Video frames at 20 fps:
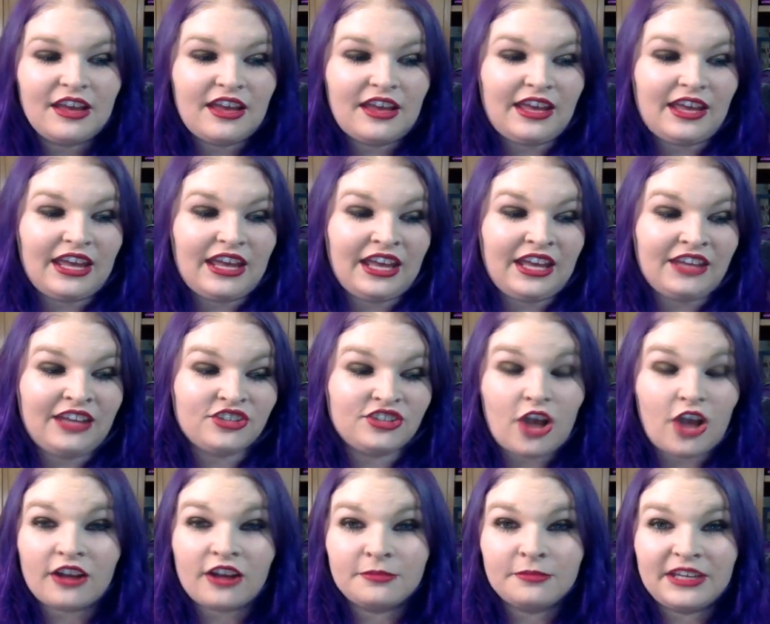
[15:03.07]
It
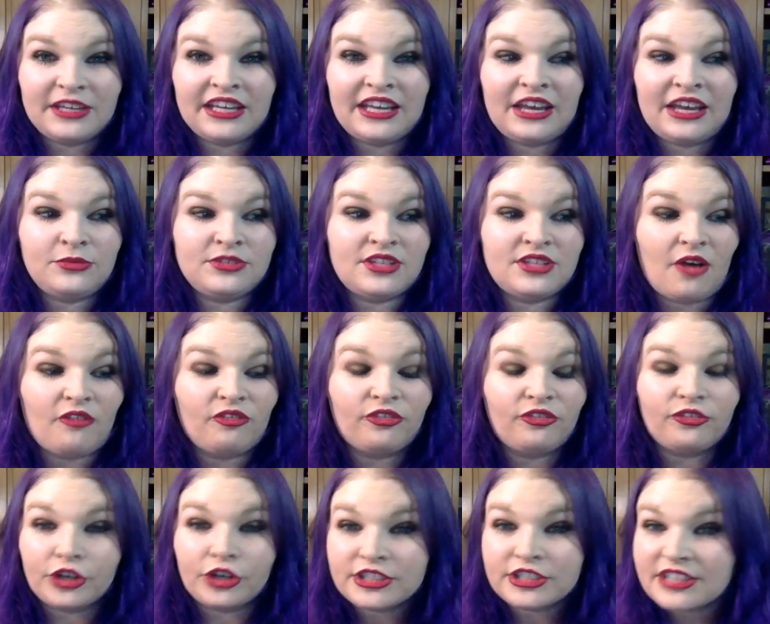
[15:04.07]
shocked me. It was the
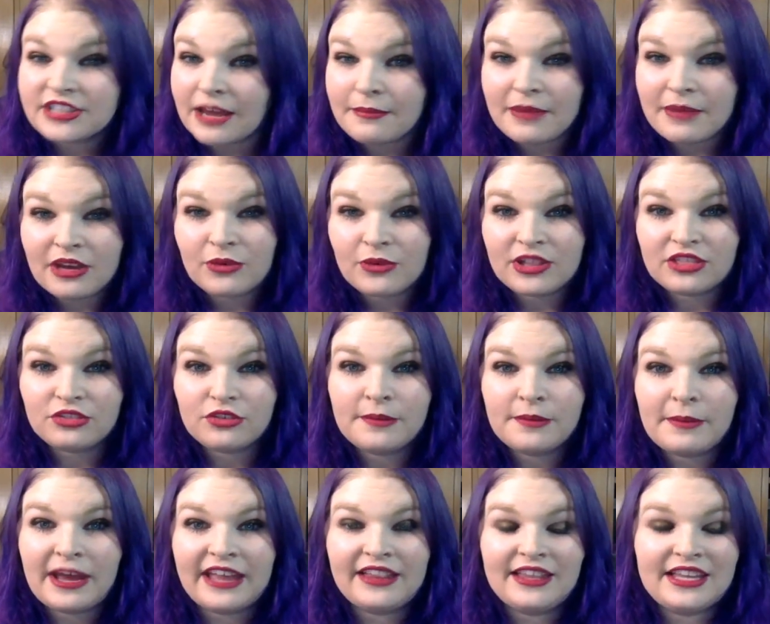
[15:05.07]
first time I went through
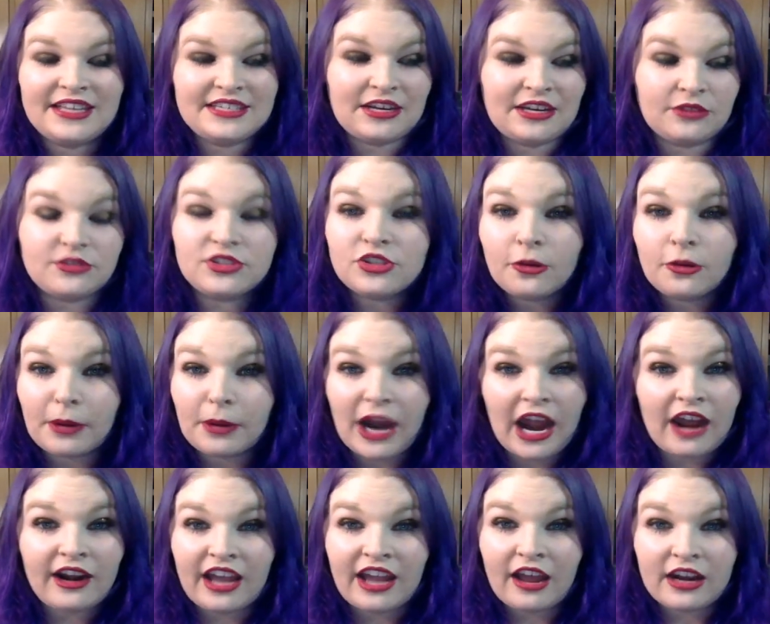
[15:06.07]
my list. I was so
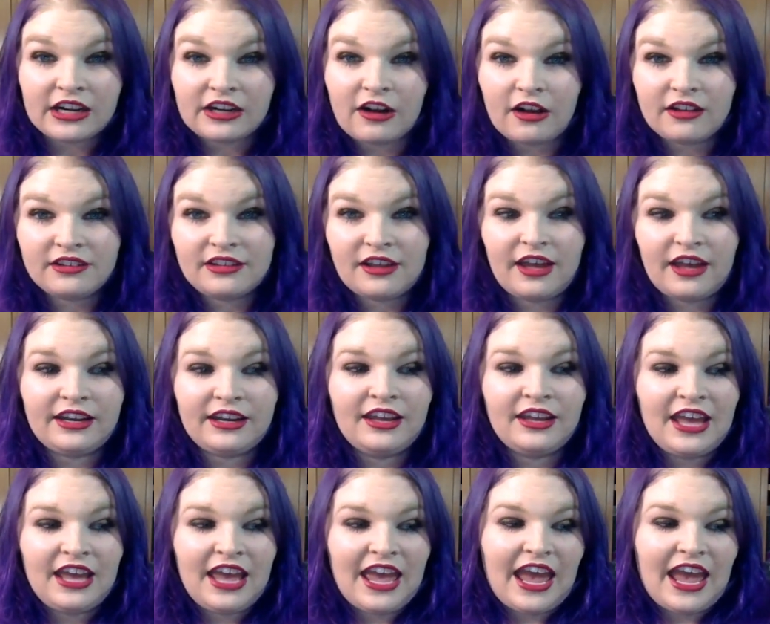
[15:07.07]
proud I got it all done.
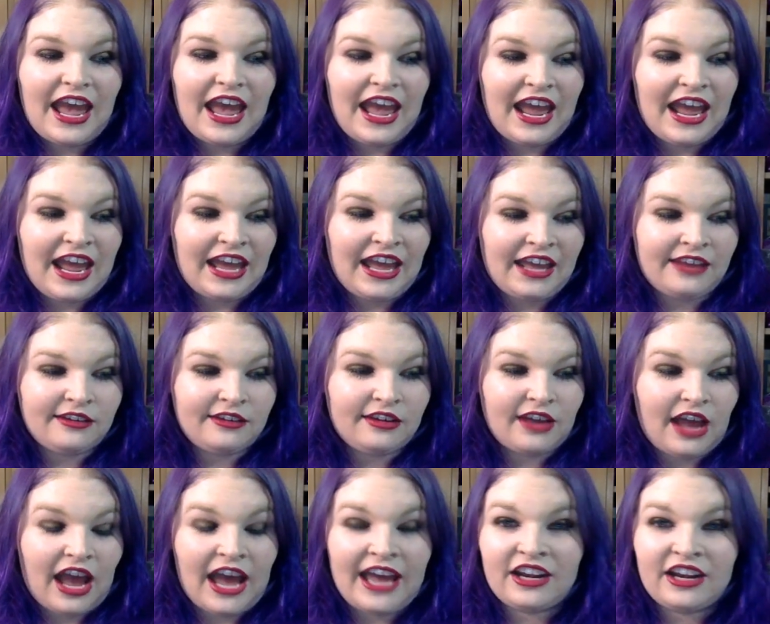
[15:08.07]
And
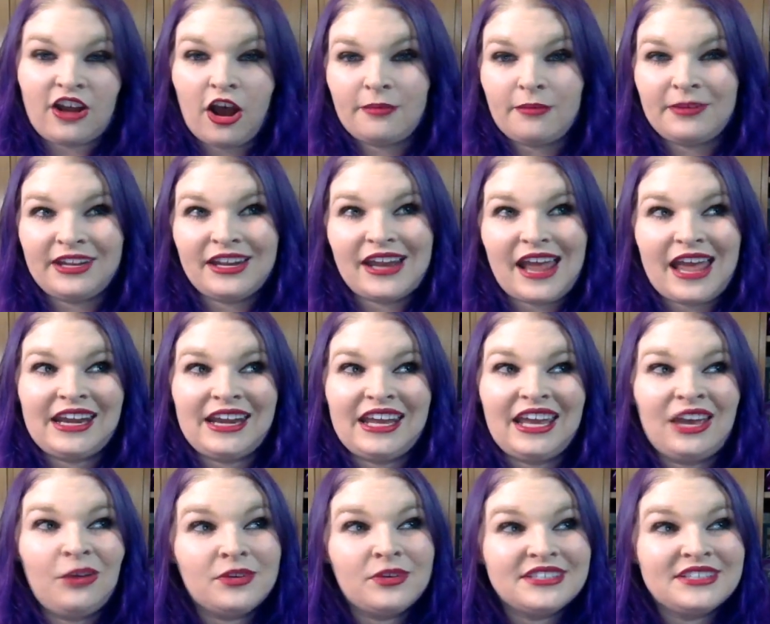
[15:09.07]
I'd comment, and
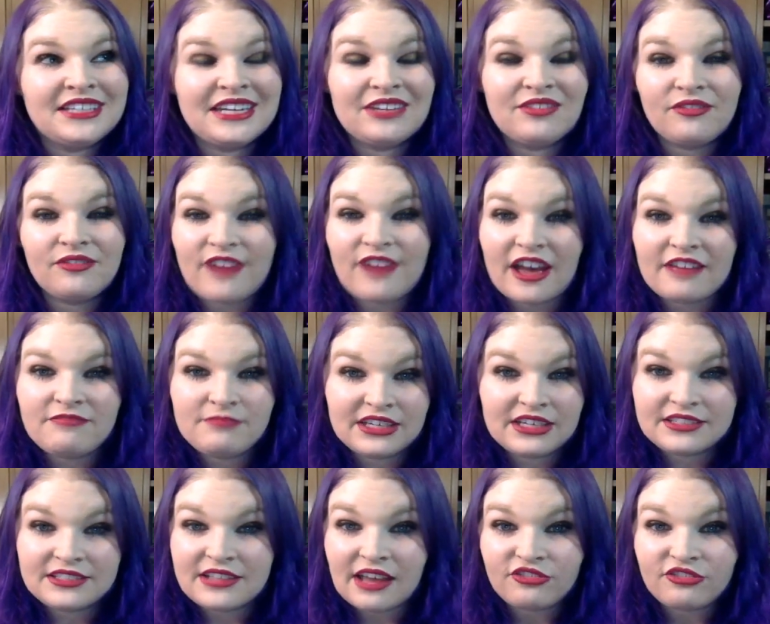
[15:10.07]
it wasn't even 5
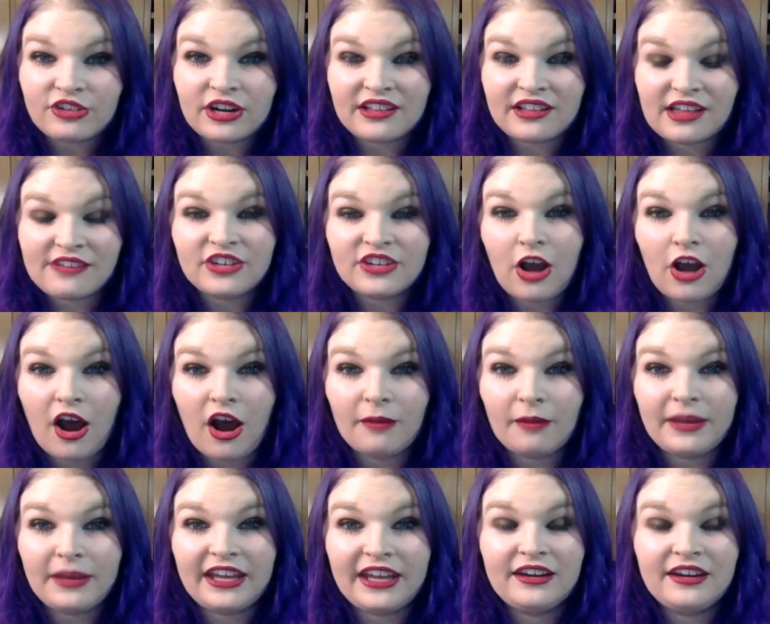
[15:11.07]
minutes after I left a
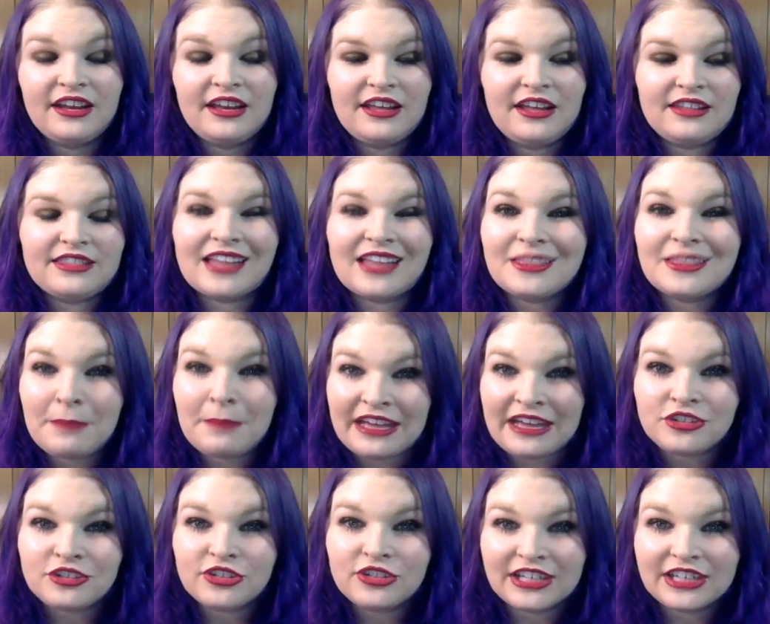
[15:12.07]
comment that the
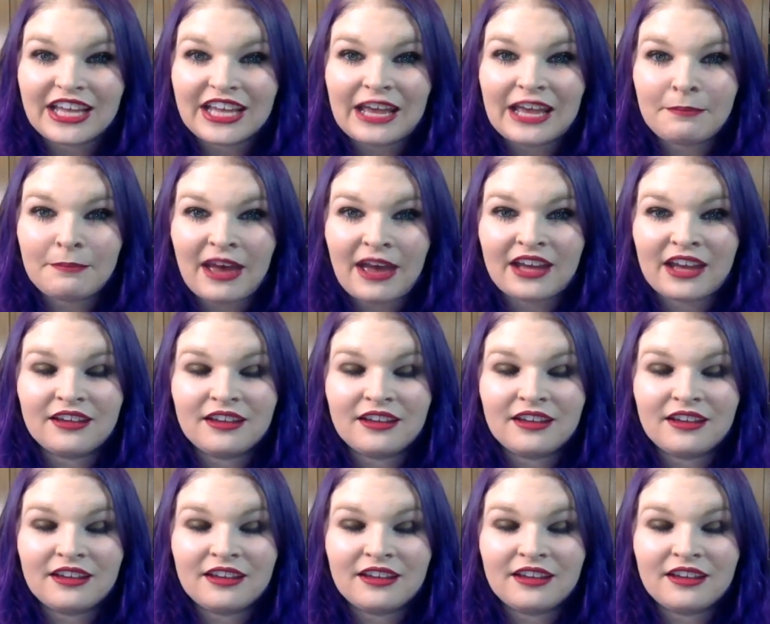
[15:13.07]
bantering came back,